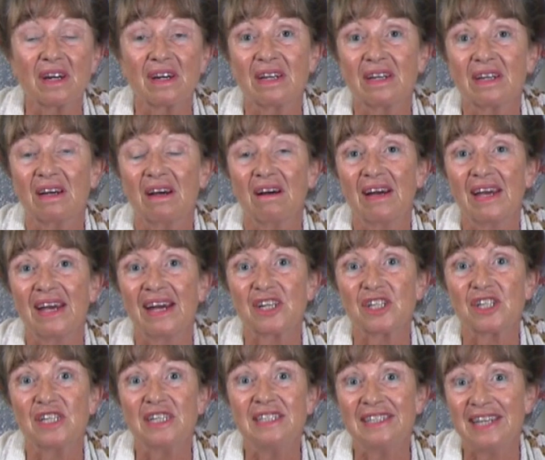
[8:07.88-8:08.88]
I
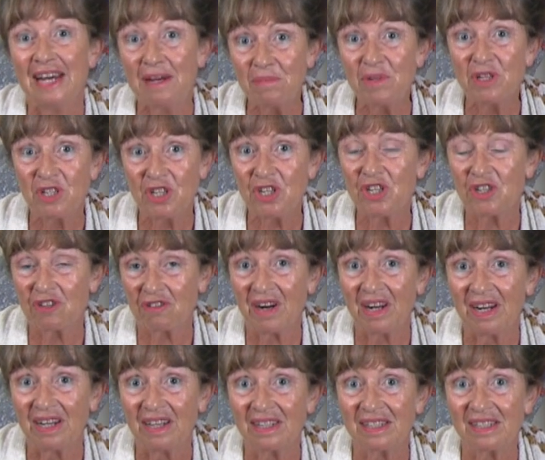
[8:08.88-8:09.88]
actually
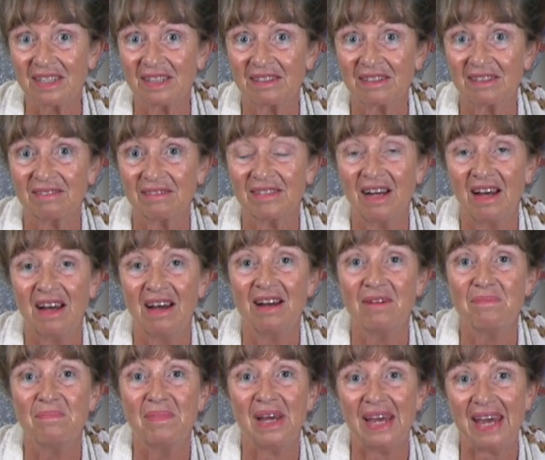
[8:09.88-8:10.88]
demonstrate
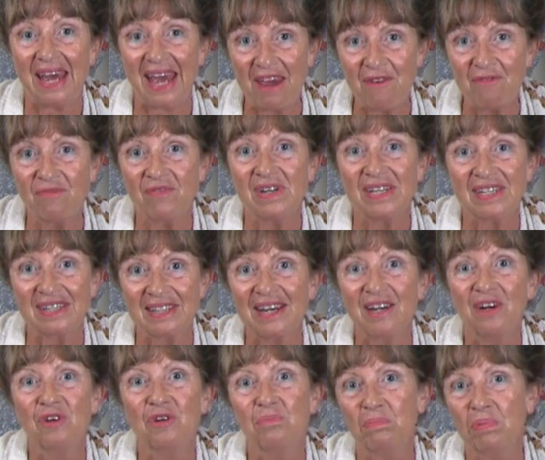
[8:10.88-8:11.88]
every
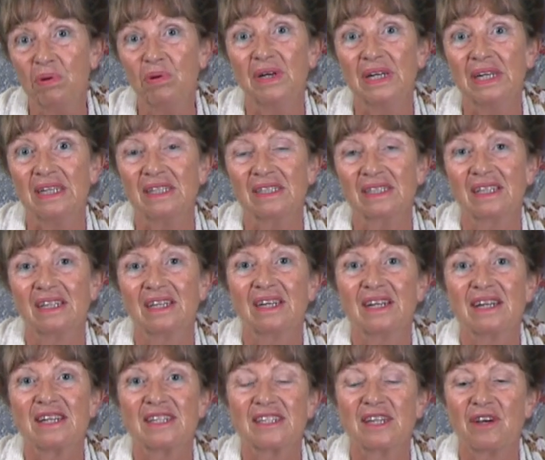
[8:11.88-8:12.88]
single point.
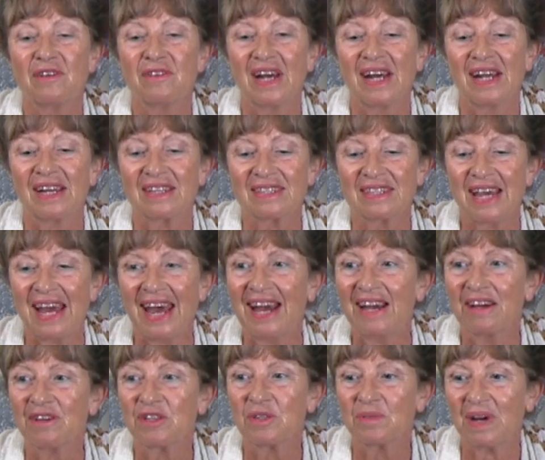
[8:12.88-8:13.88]
So that's
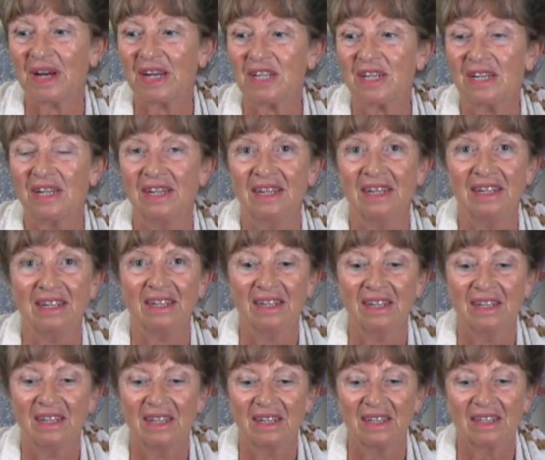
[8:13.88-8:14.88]
how to actually
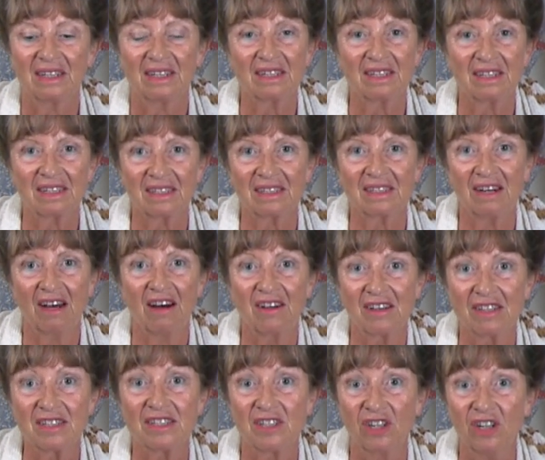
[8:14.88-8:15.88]

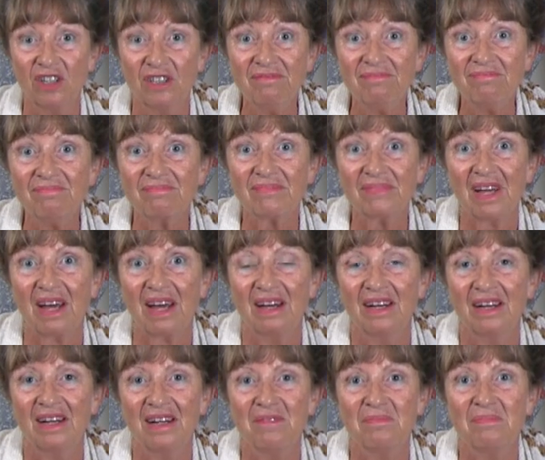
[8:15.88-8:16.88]
cast on,
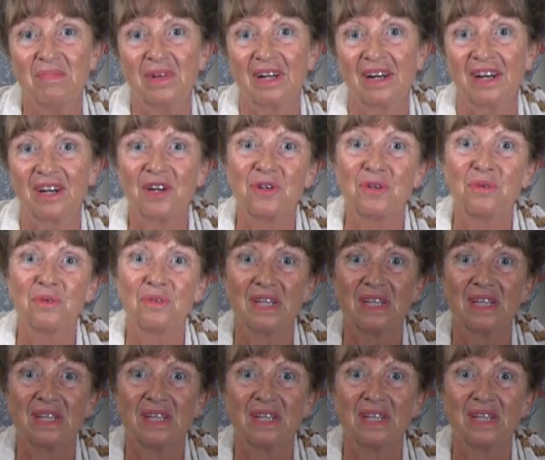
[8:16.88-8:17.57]
and I call